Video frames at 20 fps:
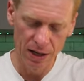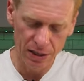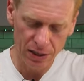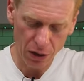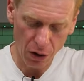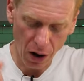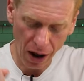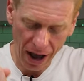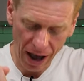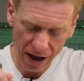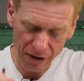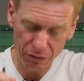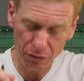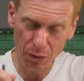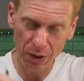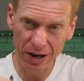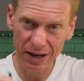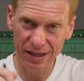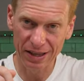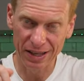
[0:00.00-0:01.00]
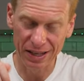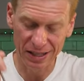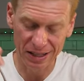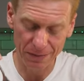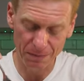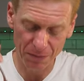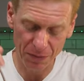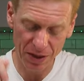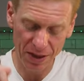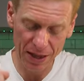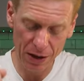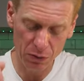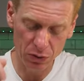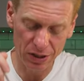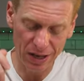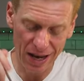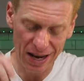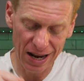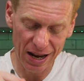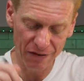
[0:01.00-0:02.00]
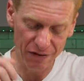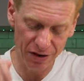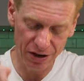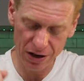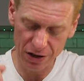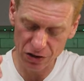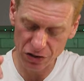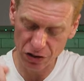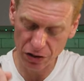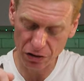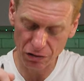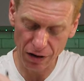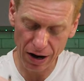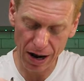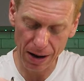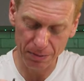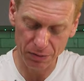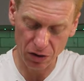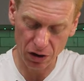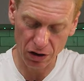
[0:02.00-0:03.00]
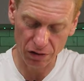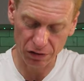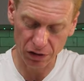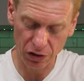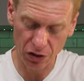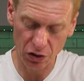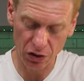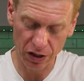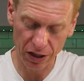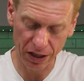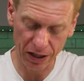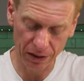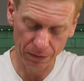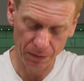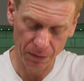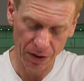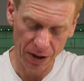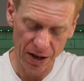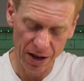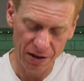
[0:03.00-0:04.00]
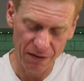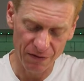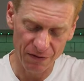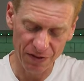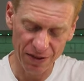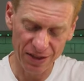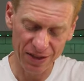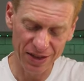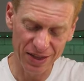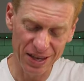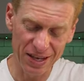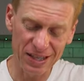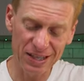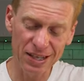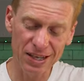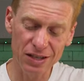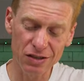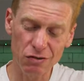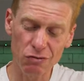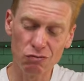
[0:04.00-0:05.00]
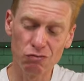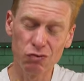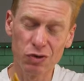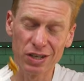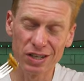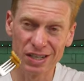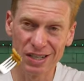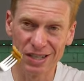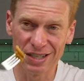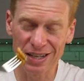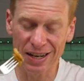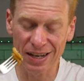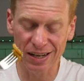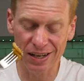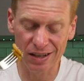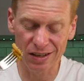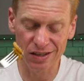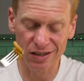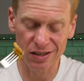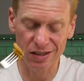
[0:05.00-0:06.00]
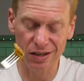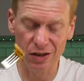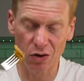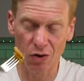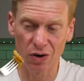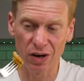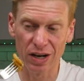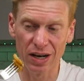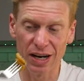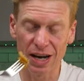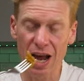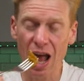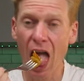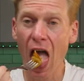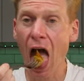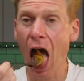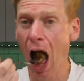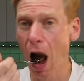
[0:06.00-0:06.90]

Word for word: So I have weighed this and there was 1100 grams after cooking. This is ridiculously oily.